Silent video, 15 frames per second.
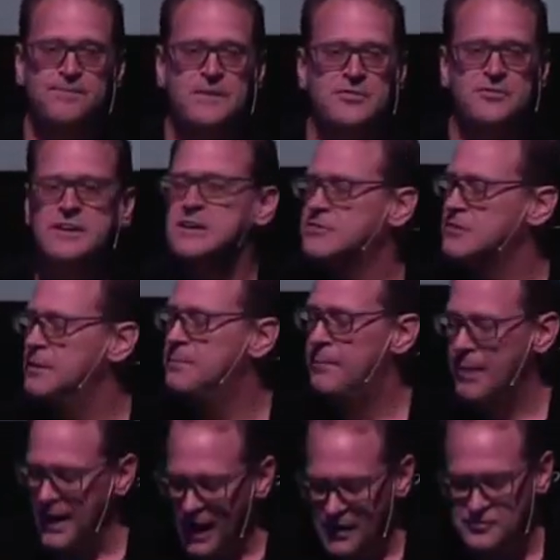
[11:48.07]
See, it's
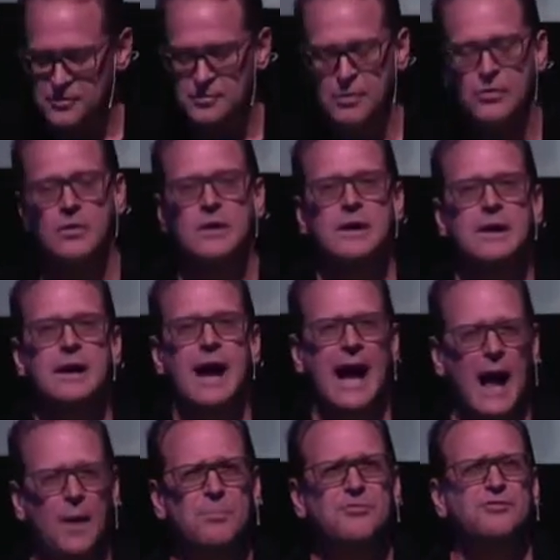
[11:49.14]
impossible,
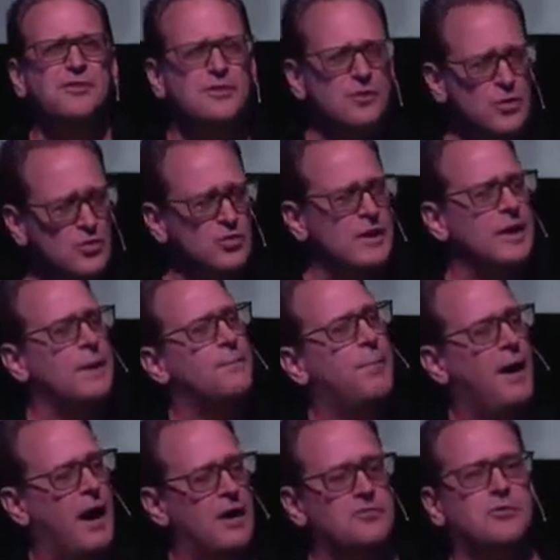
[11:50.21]
absolutely
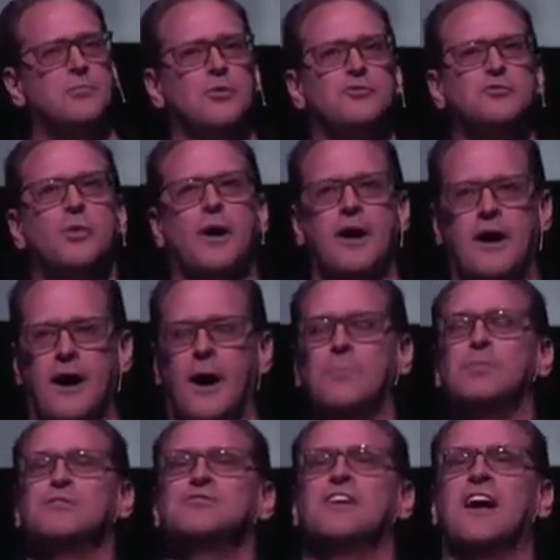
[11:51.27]
impossible to
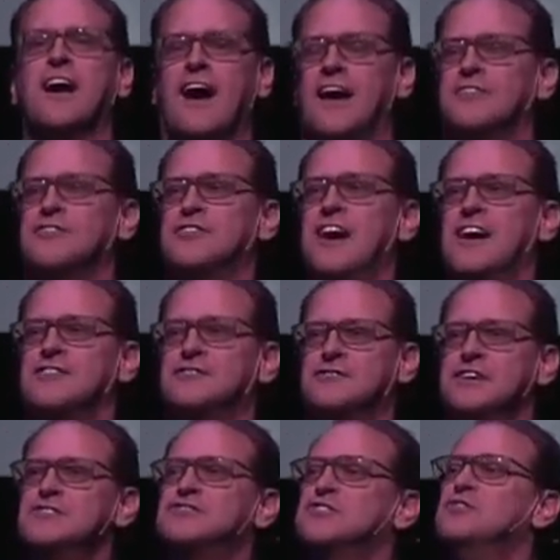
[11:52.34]
accomplish a God-sized
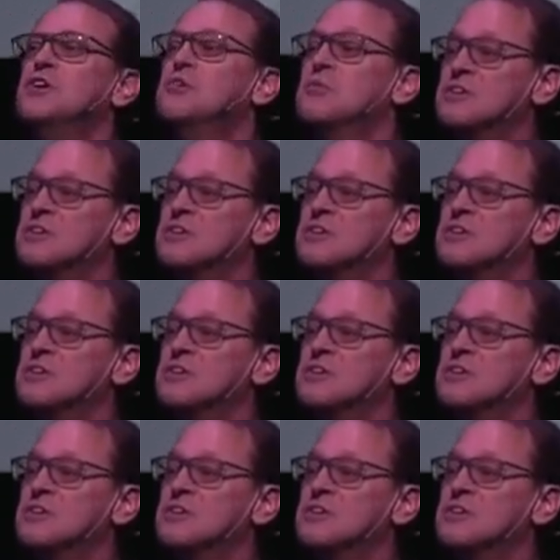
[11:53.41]
vision